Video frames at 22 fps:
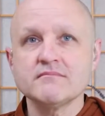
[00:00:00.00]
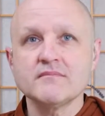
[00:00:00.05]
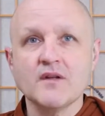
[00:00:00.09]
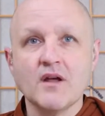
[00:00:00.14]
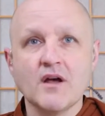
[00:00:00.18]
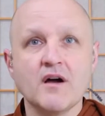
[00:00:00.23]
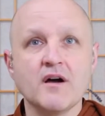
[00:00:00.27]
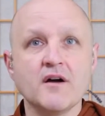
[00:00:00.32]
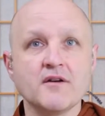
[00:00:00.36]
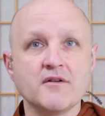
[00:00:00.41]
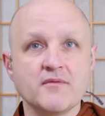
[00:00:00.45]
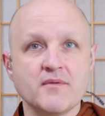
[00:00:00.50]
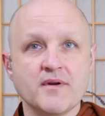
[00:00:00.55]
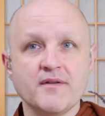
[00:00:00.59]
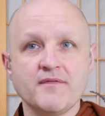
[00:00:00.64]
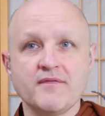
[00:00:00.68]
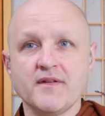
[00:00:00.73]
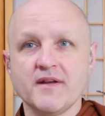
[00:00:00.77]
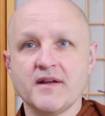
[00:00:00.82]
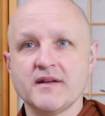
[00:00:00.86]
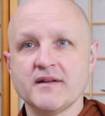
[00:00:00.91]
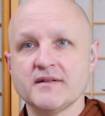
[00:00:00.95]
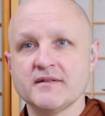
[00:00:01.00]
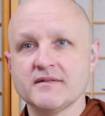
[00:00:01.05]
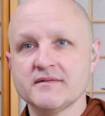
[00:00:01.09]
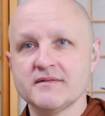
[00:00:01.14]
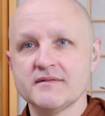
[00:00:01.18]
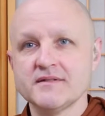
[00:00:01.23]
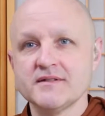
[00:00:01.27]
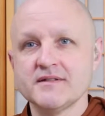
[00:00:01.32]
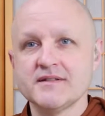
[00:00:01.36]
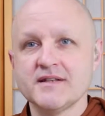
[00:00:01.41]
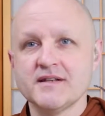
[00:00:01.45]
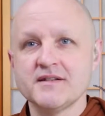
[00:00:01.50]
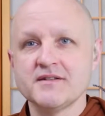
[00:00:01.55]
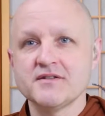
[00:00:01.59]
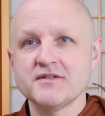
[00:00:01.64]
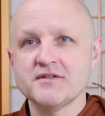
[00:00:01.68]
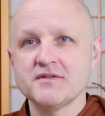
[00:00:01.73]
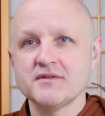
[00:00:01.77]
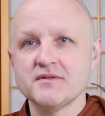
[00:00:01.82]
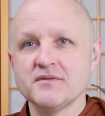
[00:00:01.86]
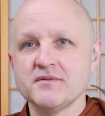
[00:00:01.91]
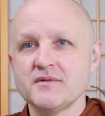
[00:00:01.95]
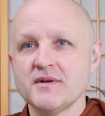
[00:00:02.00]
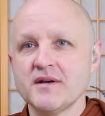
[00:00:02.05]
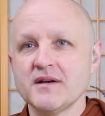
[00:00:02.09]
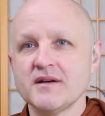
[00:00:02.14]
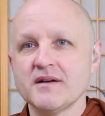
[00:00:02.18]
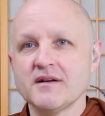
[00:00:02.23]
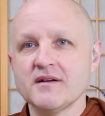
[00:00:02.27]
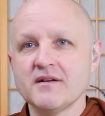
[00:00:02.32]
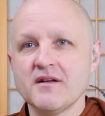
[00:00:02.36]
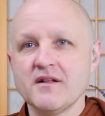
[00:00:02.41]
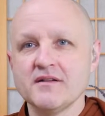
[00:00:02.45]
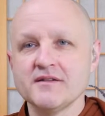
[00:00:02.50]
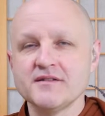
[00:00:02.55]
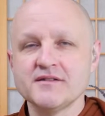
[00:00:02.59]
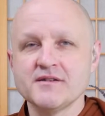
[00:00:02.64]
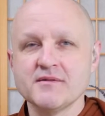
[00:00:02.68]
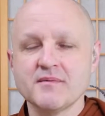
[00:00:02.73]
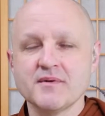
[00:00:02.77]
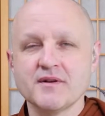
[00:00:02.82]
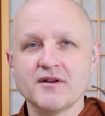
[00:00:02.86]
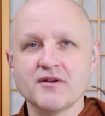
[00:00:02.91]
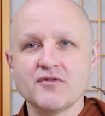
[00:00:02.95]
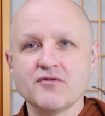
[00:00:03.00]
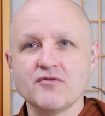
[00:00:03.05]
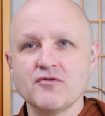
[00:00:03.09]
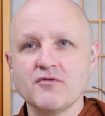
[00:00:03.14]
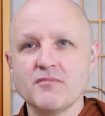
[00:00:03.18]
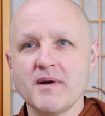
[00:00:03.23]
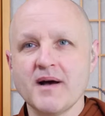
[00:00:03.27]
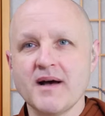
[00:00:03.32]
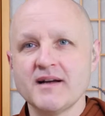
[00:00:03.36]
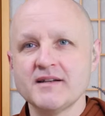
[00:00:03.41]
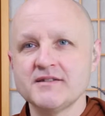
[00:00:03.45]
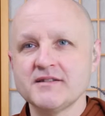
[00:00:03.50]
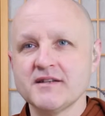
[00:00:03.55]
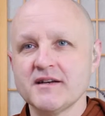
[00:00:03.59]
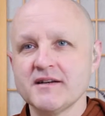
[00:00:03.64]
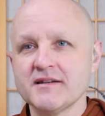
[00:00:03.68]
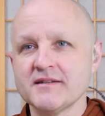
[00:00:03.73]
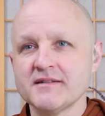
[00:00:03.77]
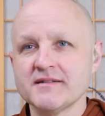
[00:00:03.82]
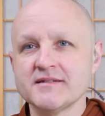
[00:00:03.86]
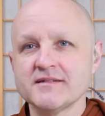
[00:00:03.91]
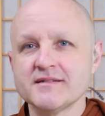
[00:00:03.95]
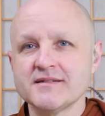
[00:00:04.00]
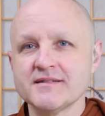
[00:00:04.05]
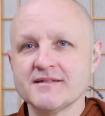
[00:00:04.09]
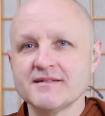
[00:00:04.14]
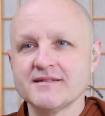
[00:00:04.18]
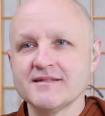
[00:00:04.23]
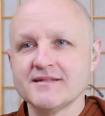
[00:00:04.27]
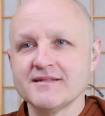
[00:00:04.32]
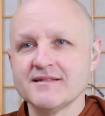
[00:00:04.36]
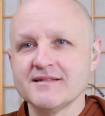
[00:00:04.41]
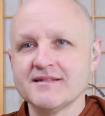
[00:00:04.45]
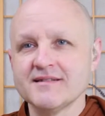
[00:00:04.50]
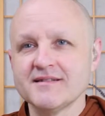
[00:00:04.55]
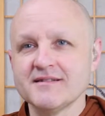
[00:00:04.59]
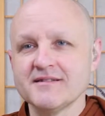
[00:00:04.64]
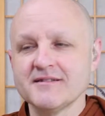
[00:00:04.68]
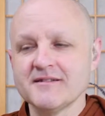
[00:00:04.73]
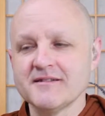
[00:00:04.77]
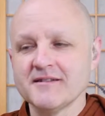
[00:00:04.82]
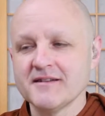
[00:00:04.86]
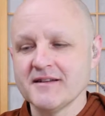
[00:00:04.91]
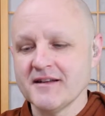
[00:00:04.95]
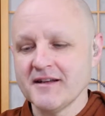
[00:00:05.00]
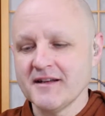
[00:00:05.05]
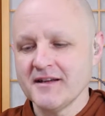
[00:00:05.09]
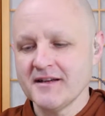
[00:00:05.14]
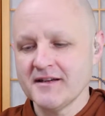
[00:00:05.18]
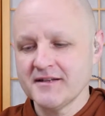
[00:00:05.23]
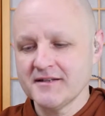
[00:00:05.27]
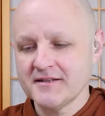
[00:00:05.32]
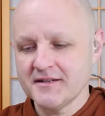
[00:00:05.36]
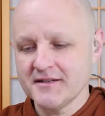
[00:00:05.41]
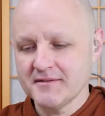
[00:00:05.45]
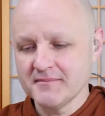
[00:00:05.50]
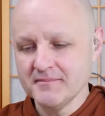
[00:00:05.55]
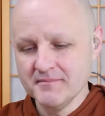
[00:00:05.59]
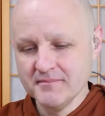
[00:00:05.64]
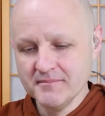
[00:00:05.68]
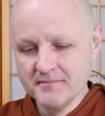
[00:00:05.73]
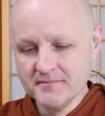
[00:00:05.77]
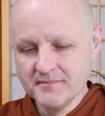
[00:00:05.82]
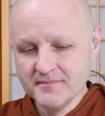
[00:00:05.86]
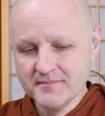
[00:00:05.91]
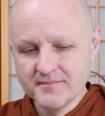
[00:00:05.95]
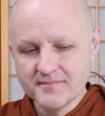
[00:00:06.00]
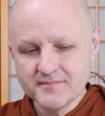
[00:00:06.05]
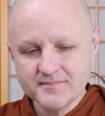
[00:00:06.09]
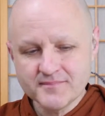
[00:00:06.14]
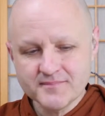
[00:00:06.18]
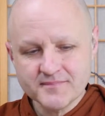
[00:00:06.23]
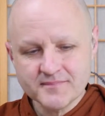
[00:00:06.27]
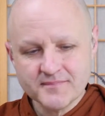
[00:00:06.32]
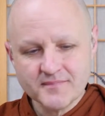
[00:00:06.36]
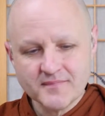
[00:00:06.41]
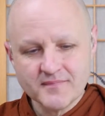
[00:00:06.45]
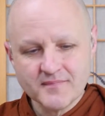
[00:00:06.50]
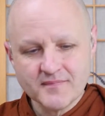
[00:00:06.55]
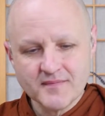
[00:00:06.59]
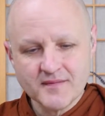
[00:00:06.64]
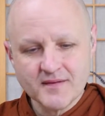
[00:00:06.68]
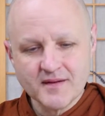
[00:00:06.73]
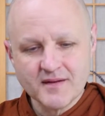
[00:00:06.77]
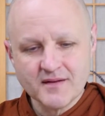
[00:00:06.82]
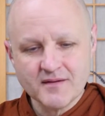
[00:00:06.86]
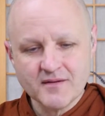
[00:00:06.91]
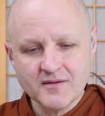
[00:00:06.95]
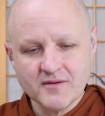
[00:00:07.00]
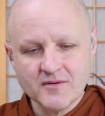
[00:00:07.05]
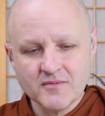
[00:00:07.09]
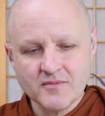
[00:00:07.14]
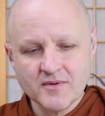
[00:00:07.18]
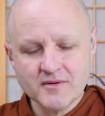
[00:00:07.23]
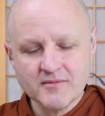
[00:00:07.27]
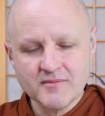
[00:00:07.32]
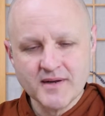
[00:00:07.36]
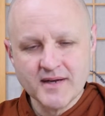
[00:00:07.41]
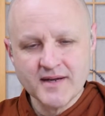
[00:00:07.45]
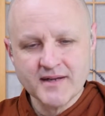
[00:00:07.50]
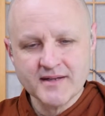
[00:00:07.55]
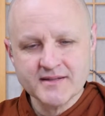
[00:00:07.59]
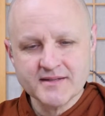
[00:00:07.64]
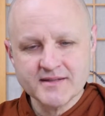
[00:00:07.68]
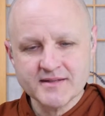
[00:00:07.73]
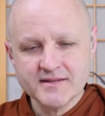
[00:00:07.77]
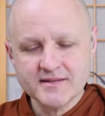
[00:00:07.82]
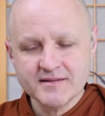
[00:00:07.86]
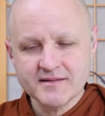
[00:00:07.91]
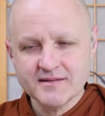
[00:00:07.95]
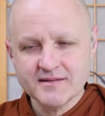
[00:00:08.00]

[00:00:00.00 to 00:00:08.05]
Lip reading: honorific sense to calling someone a Kruba Ajahn. And one way it's